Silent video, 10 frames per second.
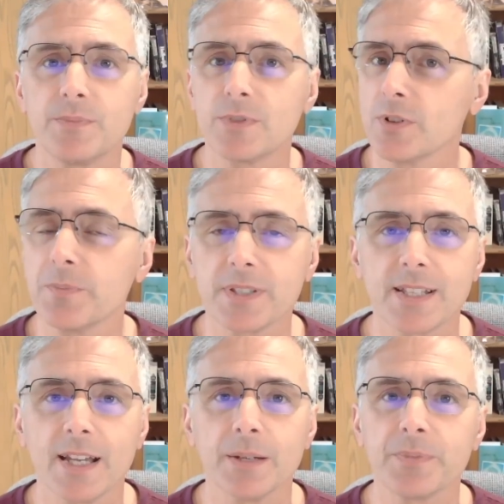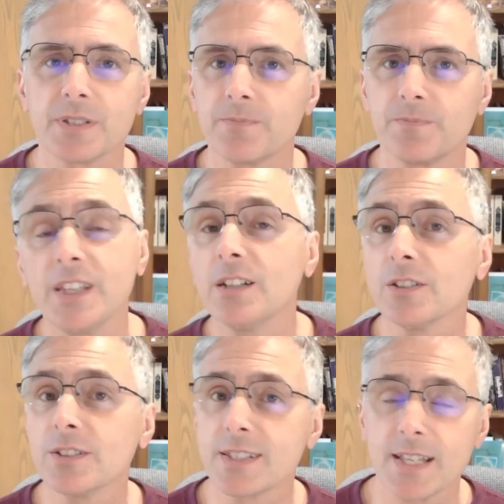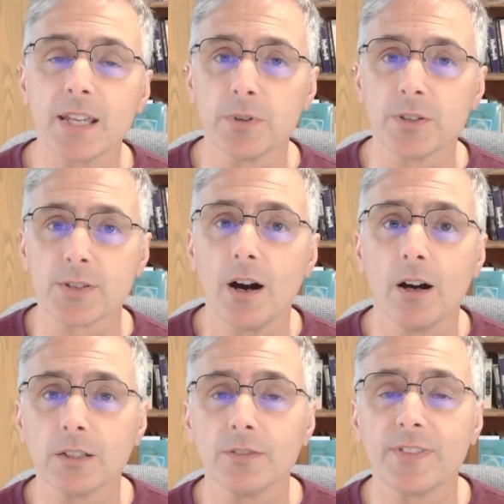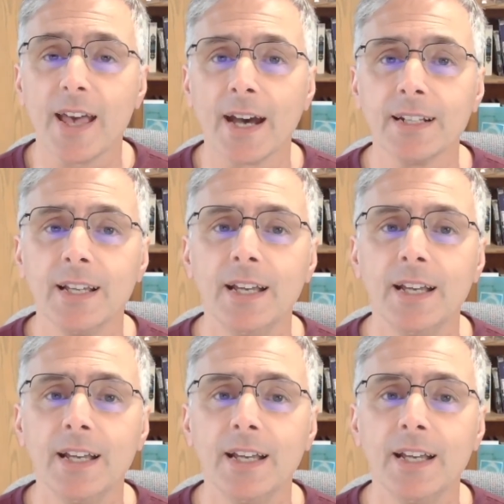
script steps, fields, tables, all of that.